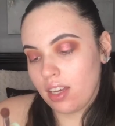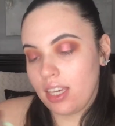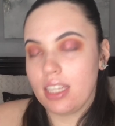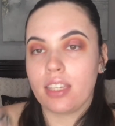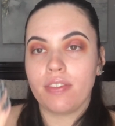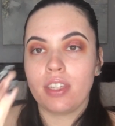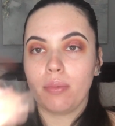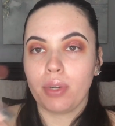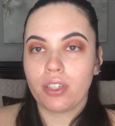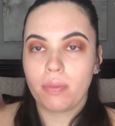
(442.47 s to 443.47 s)
E17
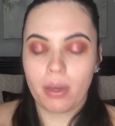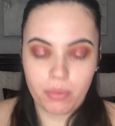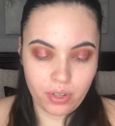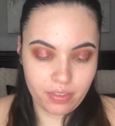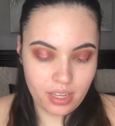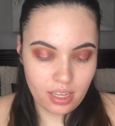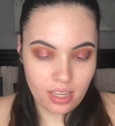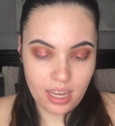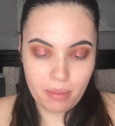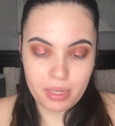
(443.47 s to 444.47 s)
brush by Morphe,
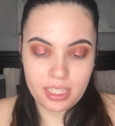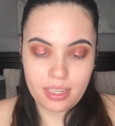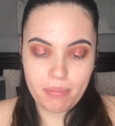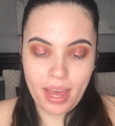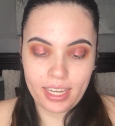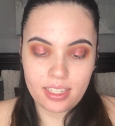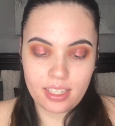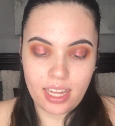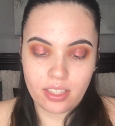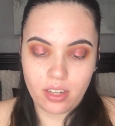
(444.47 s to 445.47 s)
and I'm gonna dip back into
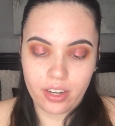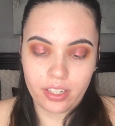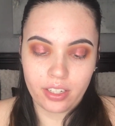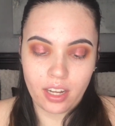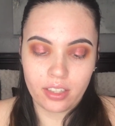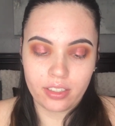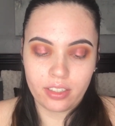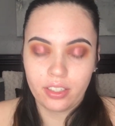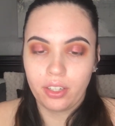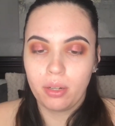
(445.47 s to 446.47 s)
that darker color, the
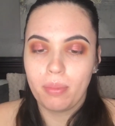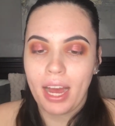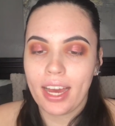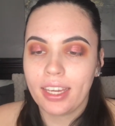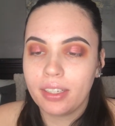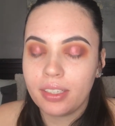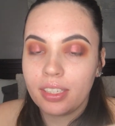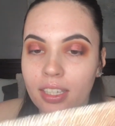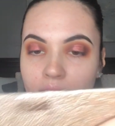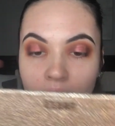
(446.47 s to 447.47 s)
Girl Bye,
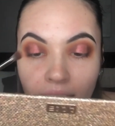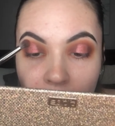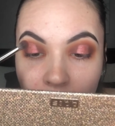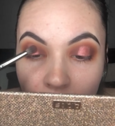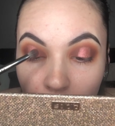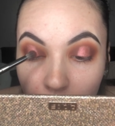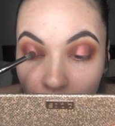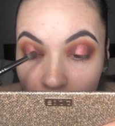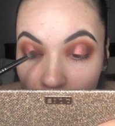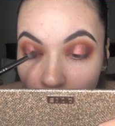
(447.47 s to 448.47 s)
and I'm
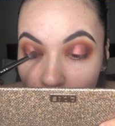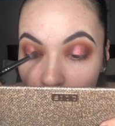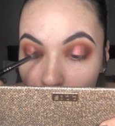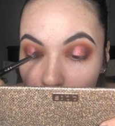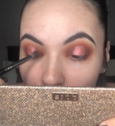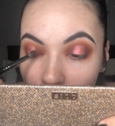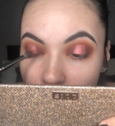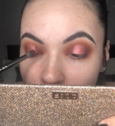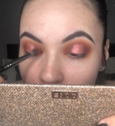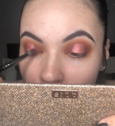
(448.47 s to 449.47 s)
gonna
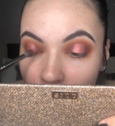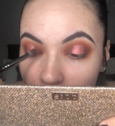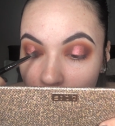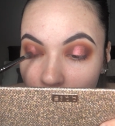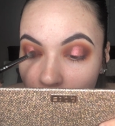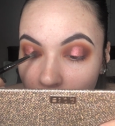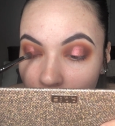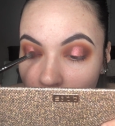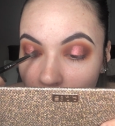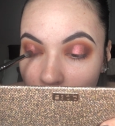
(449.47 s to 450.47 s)
blend her
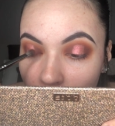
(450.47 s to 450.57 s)
in.